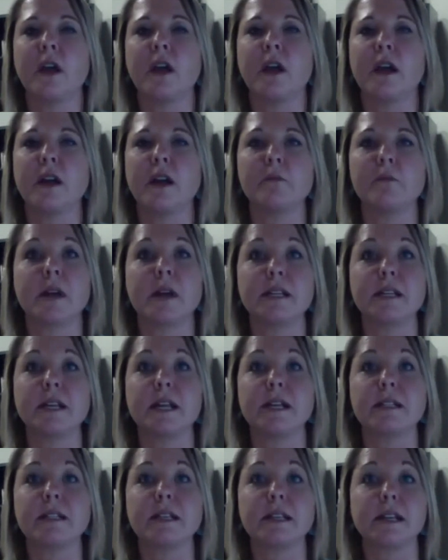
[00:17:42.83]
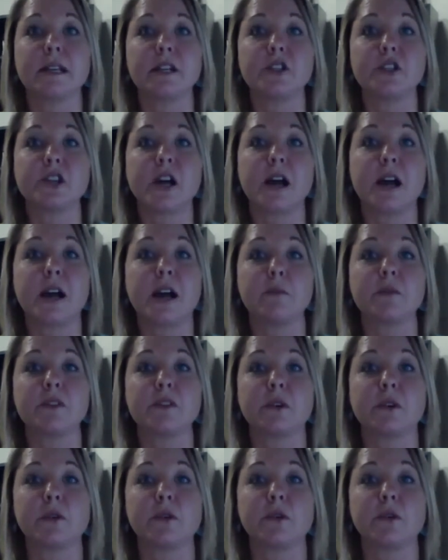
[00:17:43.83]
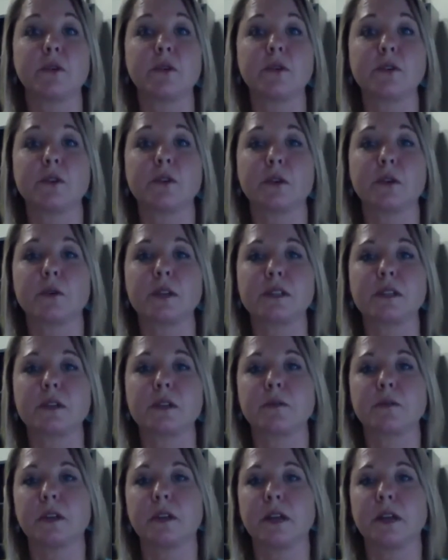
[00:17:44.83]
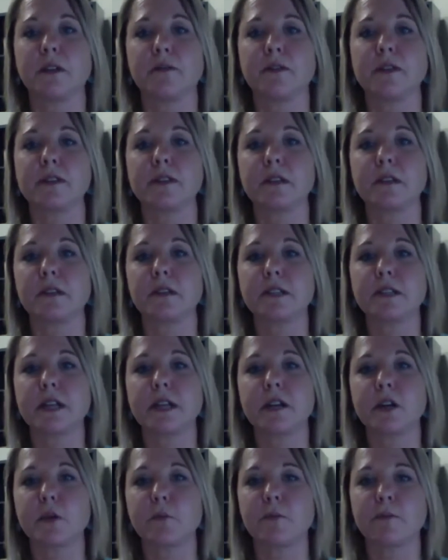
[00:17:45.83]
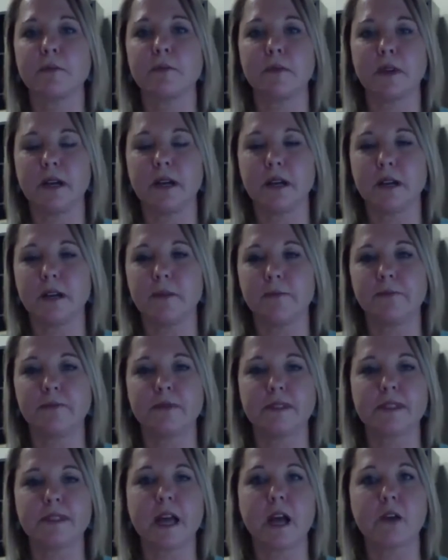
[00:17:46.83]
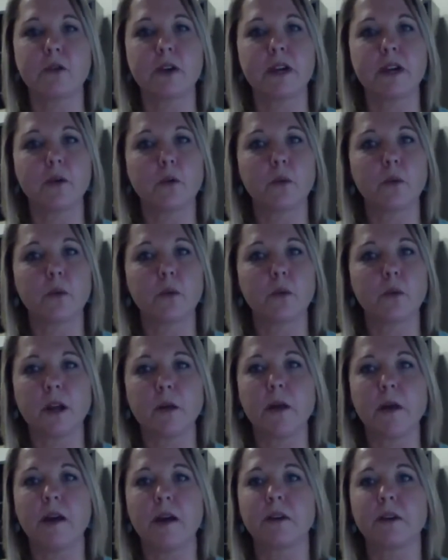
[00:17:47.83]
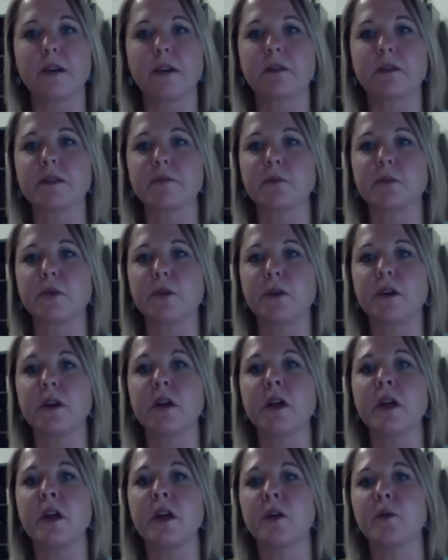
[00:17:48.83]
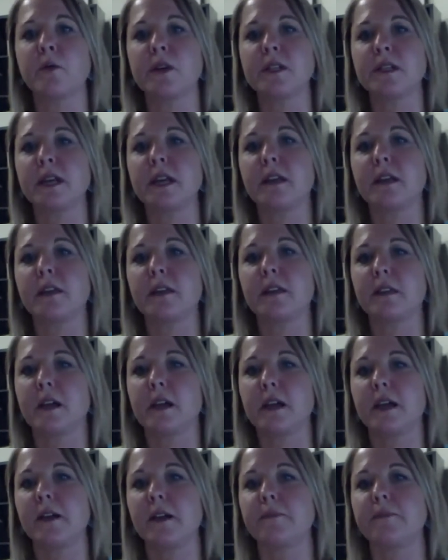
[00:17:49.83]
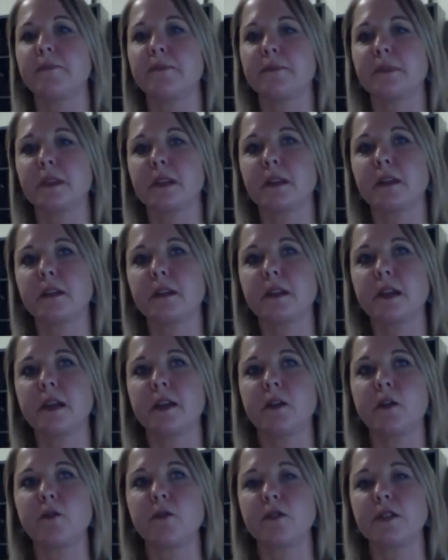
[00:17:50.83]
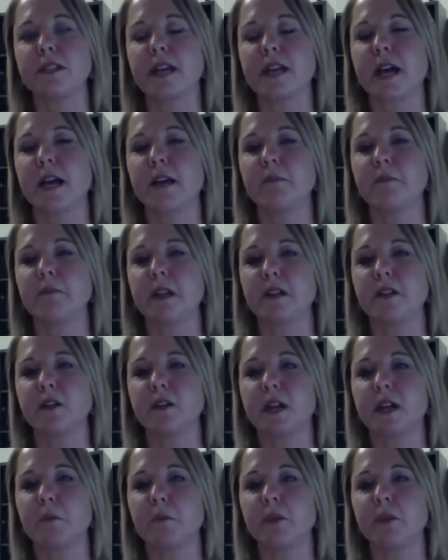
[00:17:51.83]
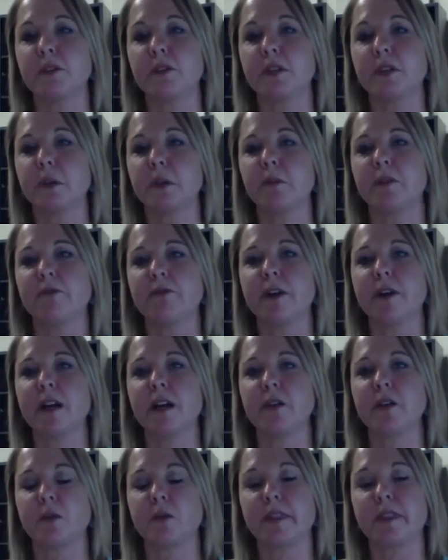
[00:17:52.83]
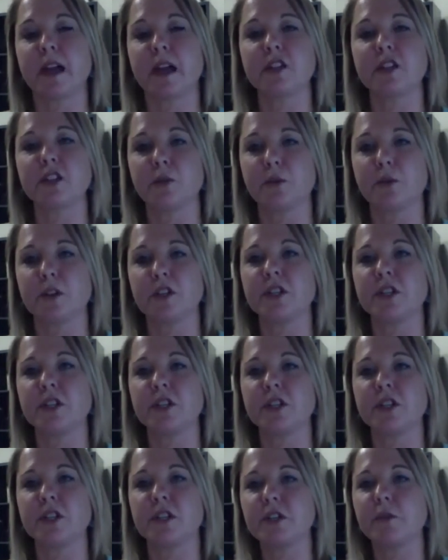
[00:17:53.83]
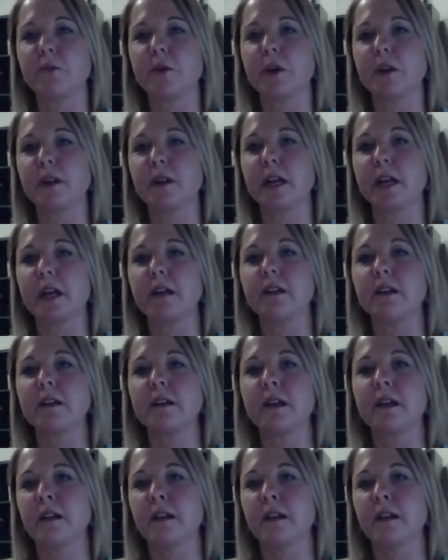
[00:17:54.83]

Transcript: my day-to-day job. So there wasn't really a facilitator salary to worry about. It was more, we take, and over time, then you kind of build up a fund with that tuition that you're pulling in.